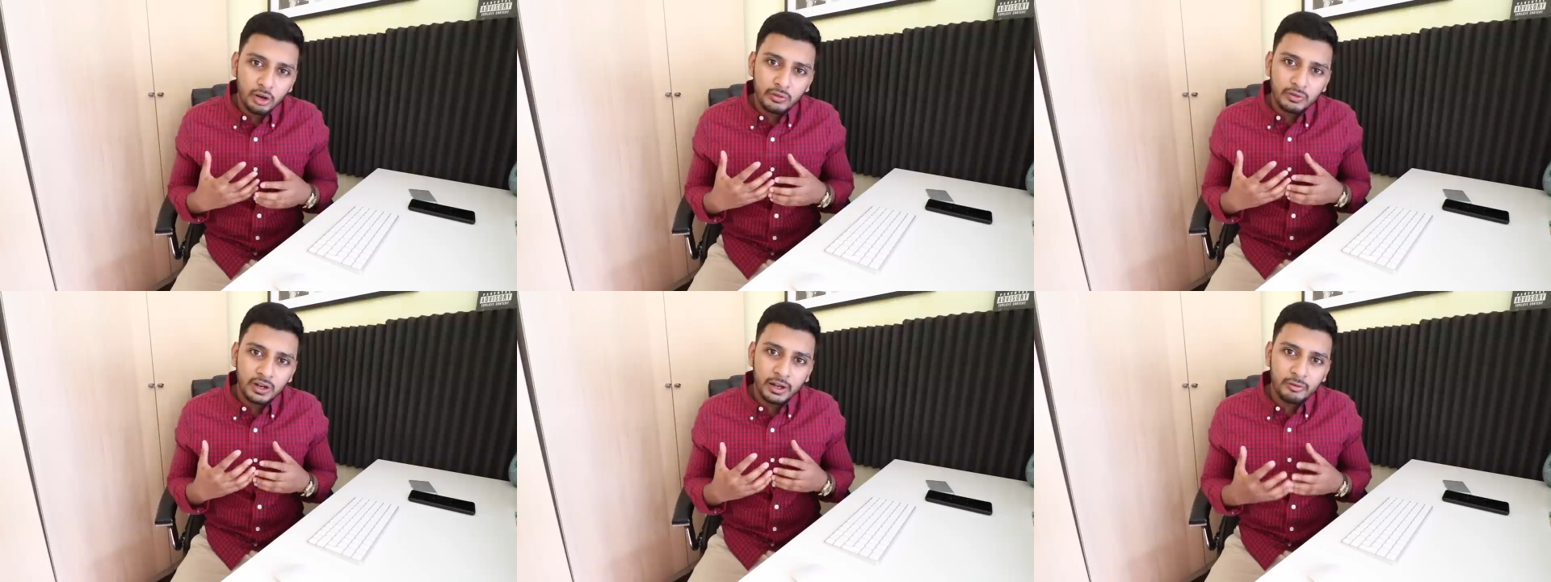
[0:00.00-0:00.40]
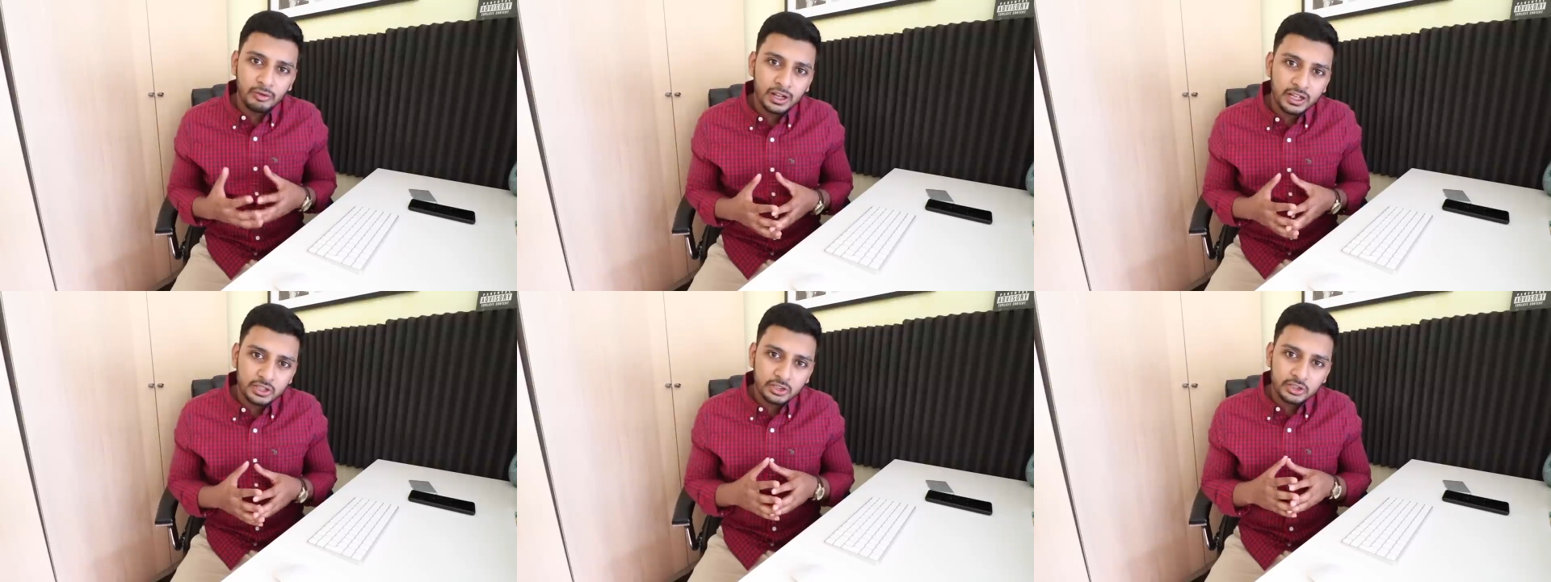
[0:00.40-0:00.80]
a lot of client
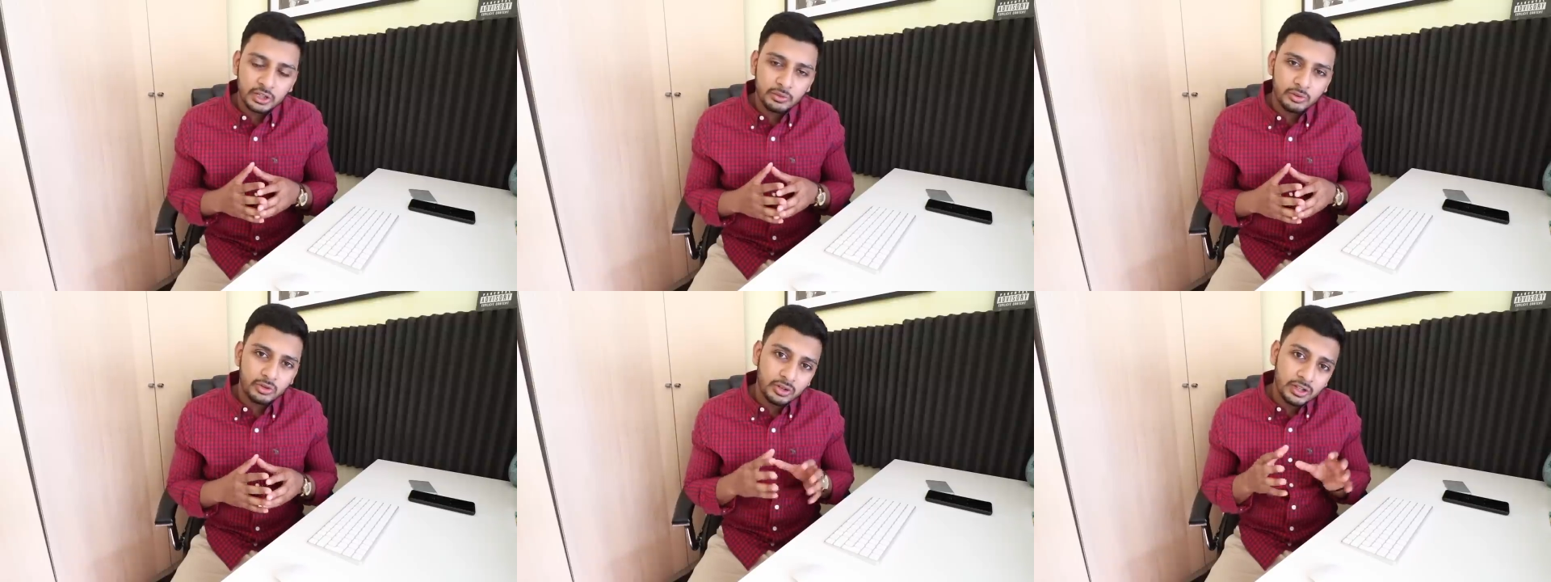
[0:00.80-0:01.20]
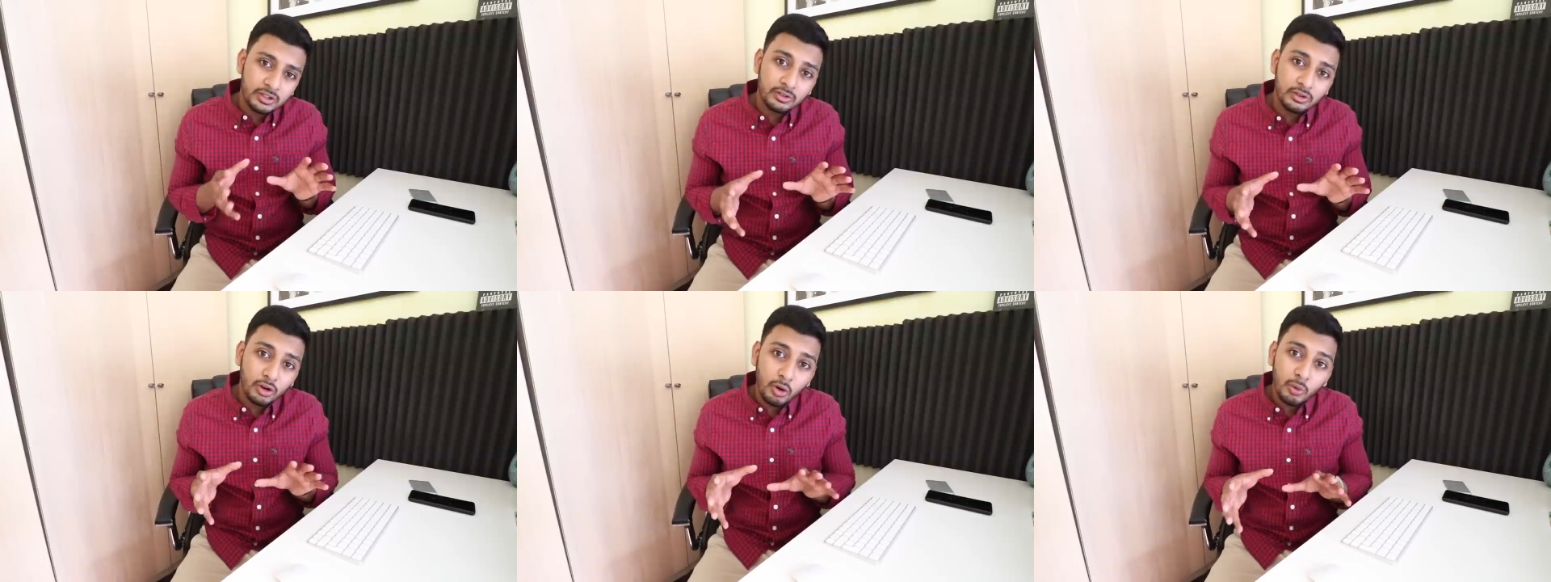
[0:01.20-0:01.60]
relationships, you need
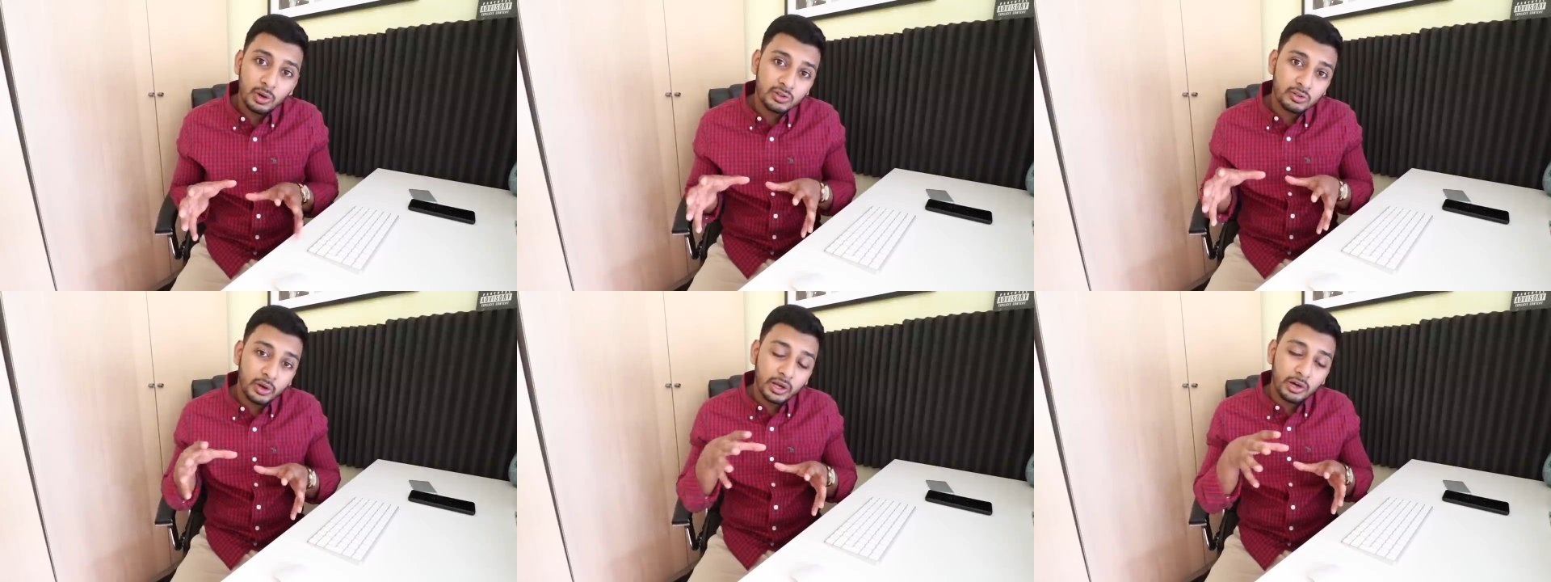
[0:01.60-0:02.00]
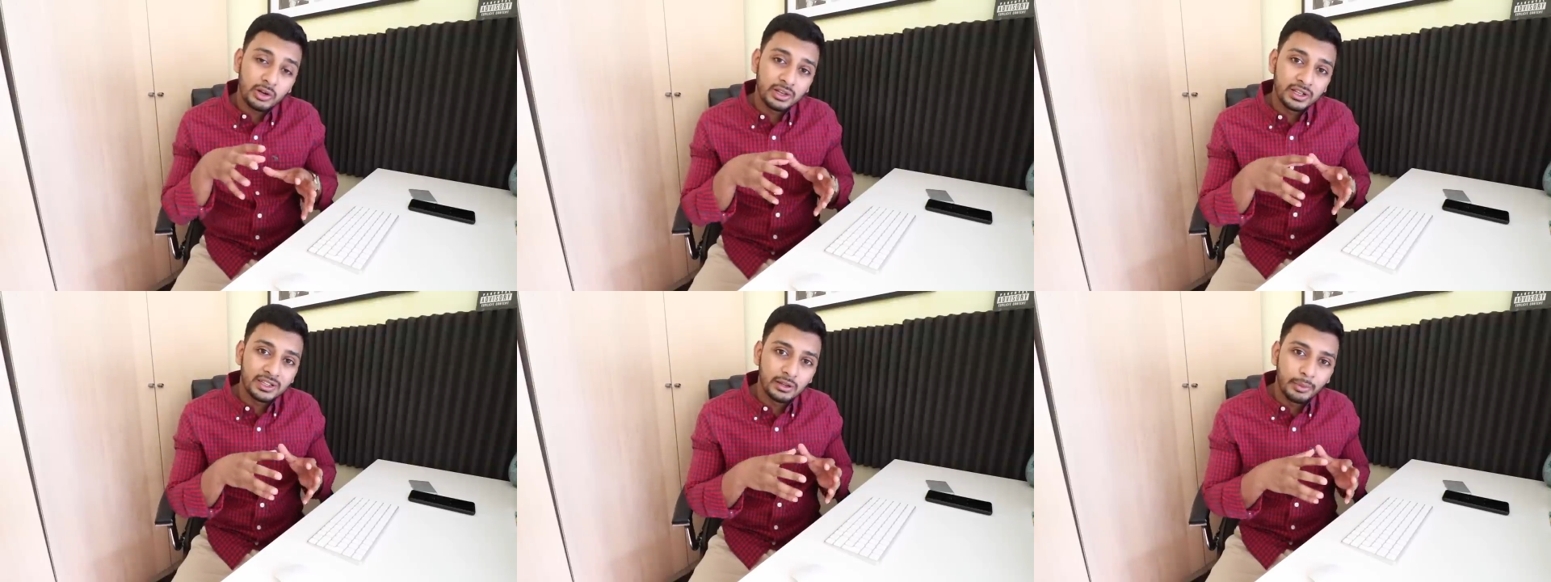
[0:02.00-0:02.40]
to know what's going
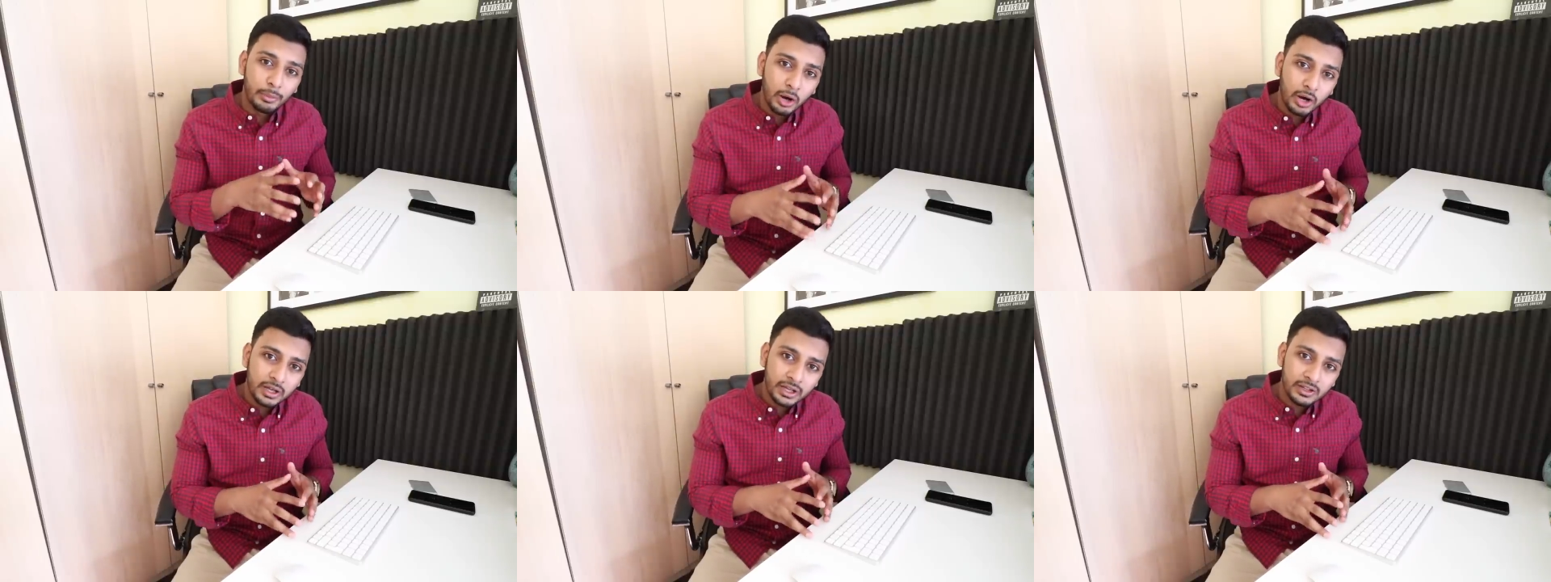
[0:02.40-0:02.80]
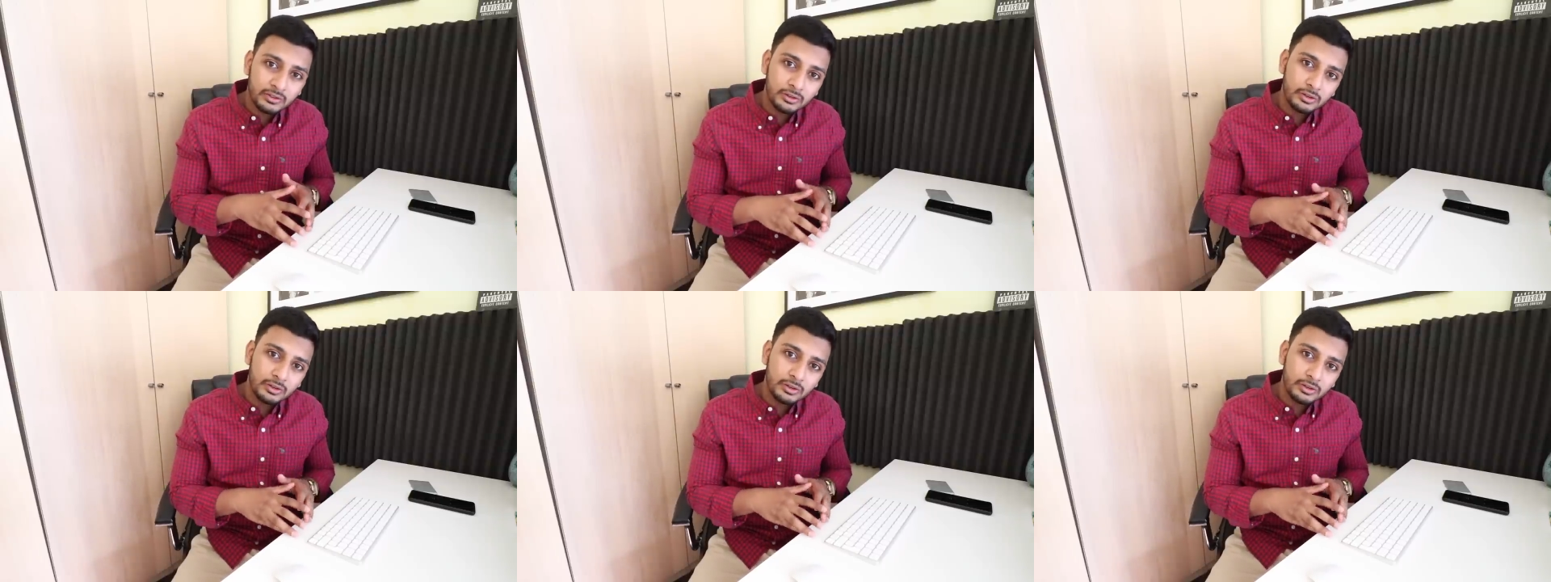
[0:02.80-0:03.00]
on in the markets,